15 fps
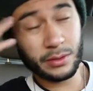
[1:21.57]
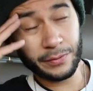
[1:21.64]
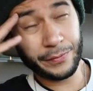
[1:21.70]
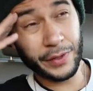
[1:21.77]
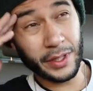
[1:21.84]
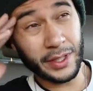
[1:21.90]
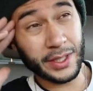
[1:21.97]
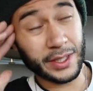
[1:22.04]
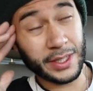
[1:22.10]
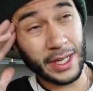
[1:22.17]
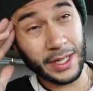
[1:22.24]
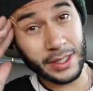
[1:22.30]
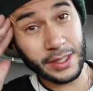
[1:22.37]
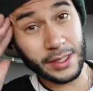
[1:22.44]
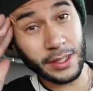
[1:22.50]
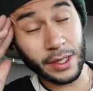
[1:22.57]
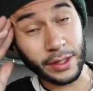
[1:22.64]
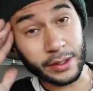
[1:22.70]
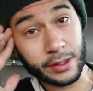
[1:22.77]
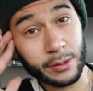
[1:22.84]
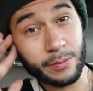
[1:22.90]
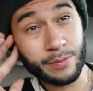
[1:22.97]
feeling kind of
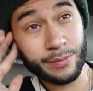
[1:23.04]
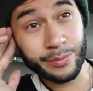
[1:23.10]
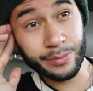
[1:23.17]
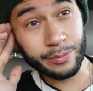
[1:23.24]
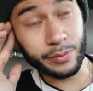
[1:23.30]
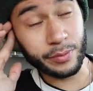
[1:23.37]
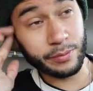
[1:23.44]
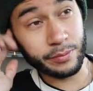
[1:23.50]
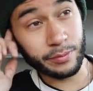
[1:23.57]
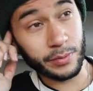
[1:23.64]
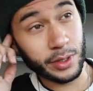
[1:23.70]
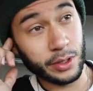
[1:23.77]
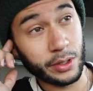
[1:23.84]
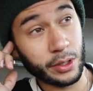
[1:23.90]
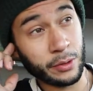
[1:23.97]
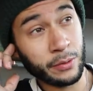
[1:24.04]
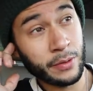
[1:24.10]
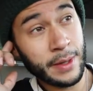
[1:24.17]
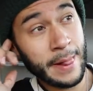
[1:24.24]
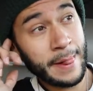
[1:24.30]
stuck, you know?